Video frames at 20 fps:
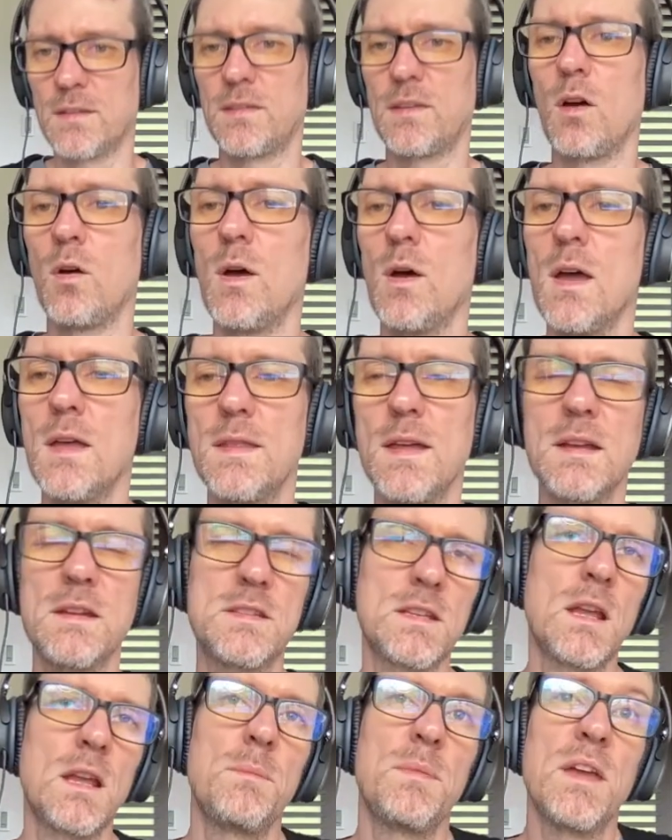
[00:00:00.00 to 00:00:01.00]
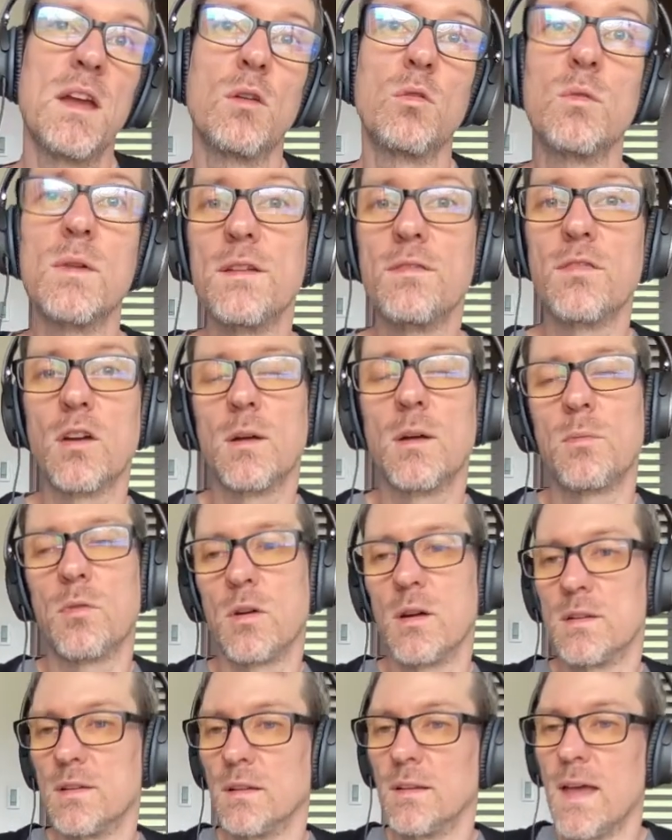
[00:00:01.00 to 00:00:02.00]
So that's going to be a reverb or
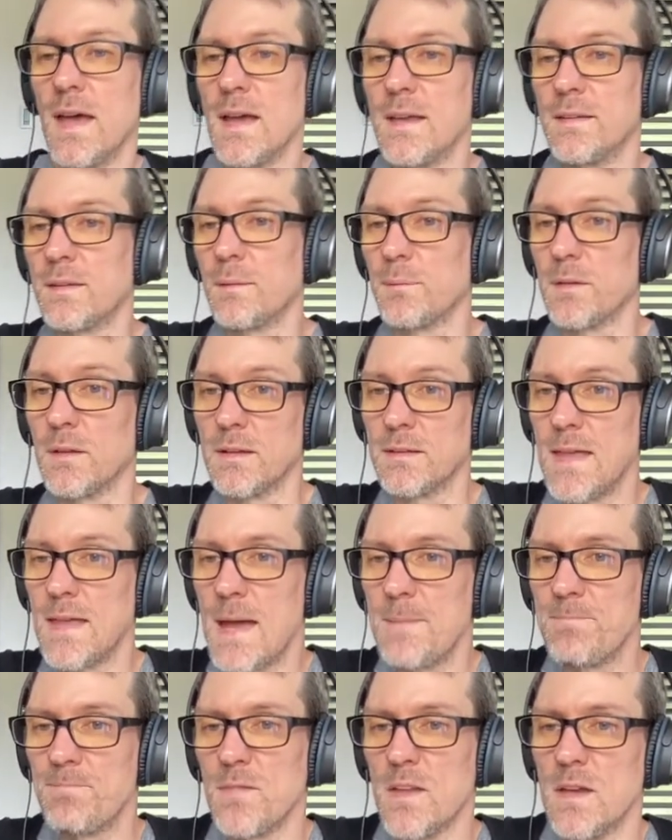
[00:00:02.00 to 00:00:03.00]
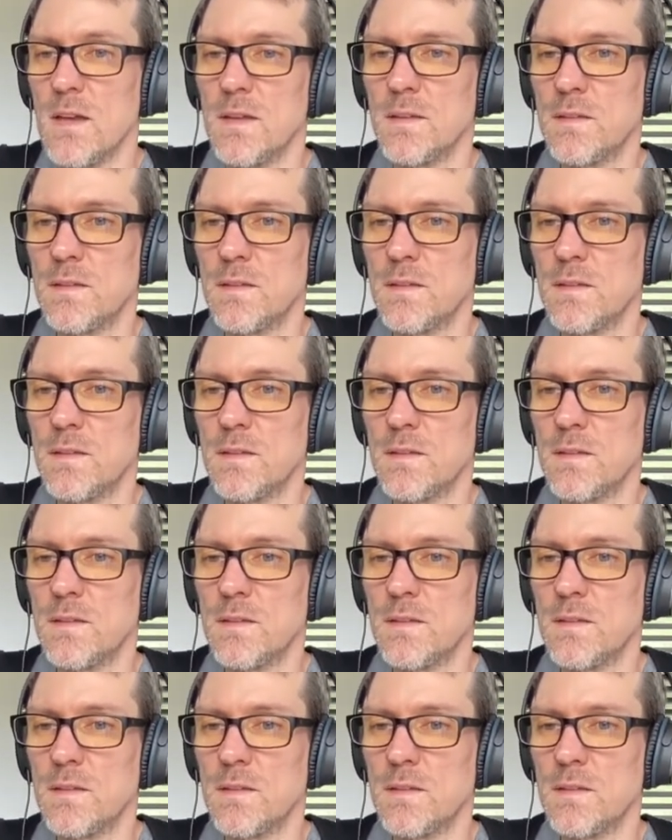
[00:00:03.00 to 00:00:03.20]
a delay, something like that.